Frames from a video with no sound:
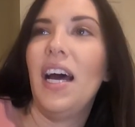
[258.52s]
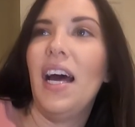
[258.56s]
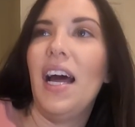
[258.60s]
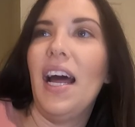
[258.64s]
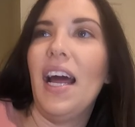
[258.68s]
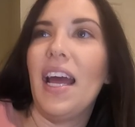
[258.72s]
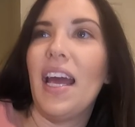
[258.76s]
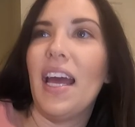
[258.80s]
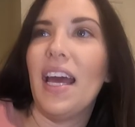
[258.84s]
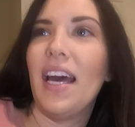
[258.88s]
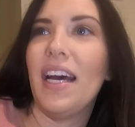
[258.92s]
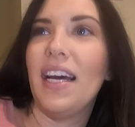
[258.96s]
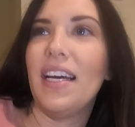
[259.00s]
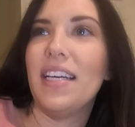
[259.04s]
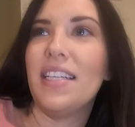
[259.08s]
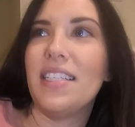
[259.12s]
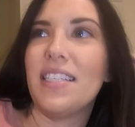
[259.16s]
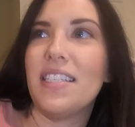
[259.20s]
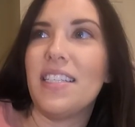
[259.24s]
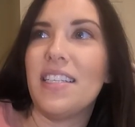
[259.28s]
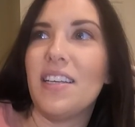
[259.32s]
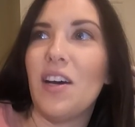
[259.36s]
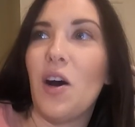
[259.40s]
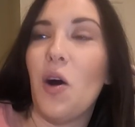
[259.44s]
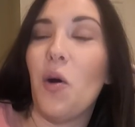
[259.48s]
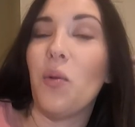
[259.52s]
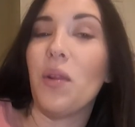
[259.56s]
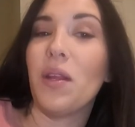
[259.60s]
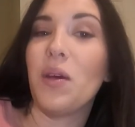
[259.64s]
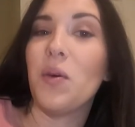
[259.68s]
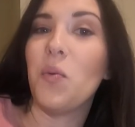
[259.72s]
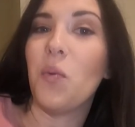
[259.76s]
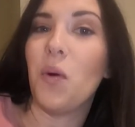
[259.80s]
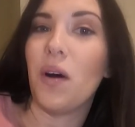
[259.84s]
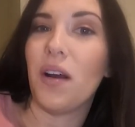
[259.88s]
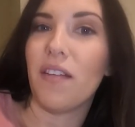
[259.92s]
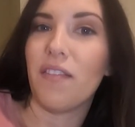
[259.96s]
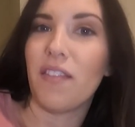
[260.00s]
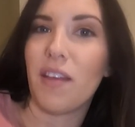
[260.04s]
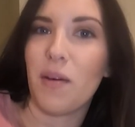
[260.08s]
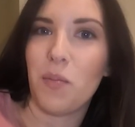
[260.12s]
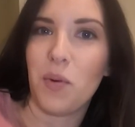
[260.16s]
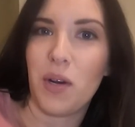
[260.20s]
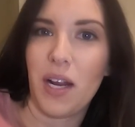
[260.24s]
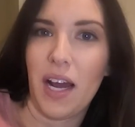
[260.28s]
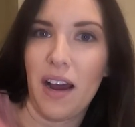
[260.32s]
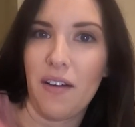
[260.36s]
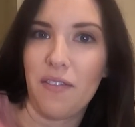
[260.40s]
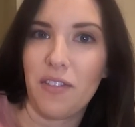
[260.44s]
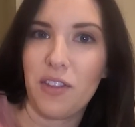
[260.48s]
and only one of them
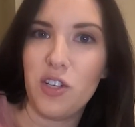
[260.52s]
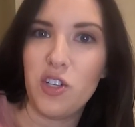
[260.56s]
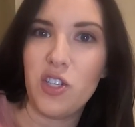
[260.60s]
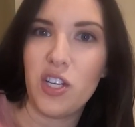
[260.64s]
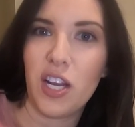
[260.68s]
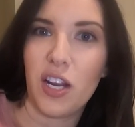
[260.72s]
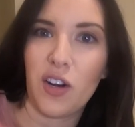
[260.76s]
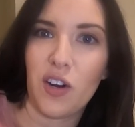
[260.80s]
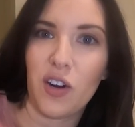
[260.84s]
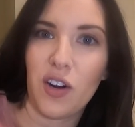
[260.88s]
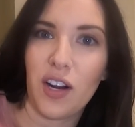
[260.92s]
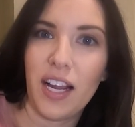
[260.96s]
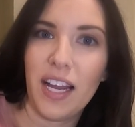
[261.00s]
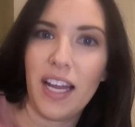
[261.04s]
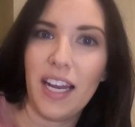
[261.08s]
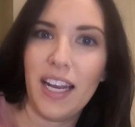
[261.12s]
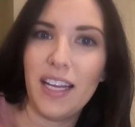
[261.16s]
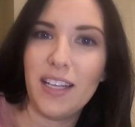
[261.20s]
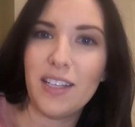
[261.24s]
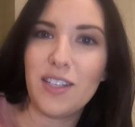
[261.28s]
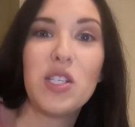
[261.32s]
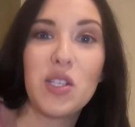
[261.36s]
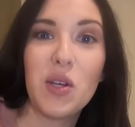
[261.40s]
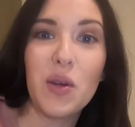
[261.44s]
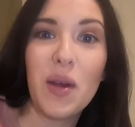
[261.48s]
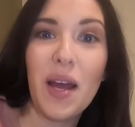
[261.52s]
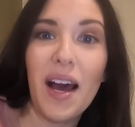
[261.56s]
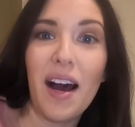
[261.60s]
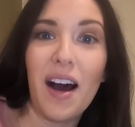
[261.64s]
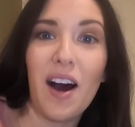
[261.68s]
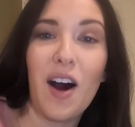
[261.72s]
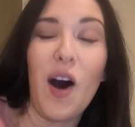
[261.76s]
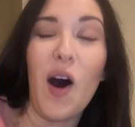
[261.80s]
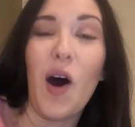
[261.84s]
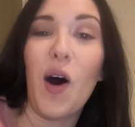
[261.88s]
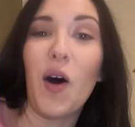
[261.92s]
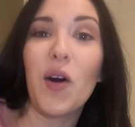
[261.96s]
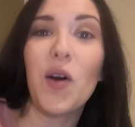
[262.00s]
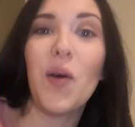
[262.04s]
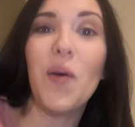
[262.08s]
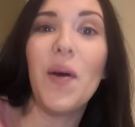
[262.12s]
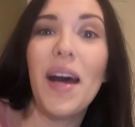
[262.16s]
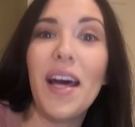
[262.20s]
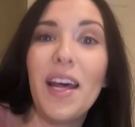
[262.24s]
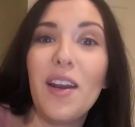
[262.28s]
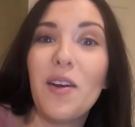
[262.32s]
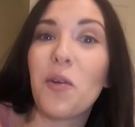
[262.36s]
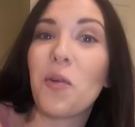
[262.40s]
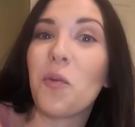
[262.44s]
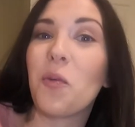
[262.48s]
would have the gender in it. So yeah, I'll go
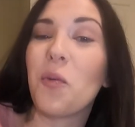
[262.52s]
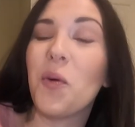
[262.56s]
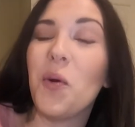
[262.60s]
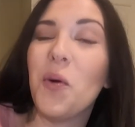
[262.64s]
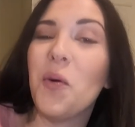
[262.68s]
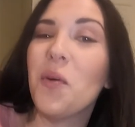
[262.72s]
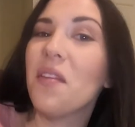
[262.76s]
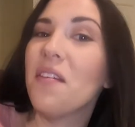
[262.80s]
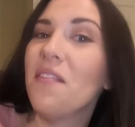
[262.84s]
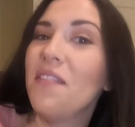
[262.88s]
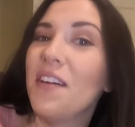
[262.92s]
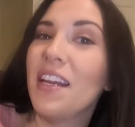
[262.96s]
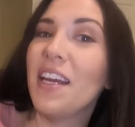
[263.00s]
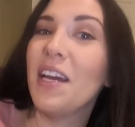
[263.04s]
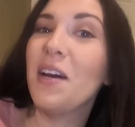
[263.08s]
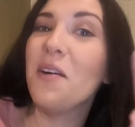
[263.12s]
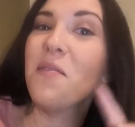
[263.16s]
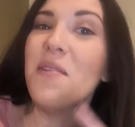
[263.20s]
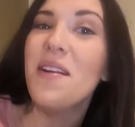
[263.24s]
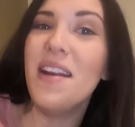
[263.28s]
ahead and roll the video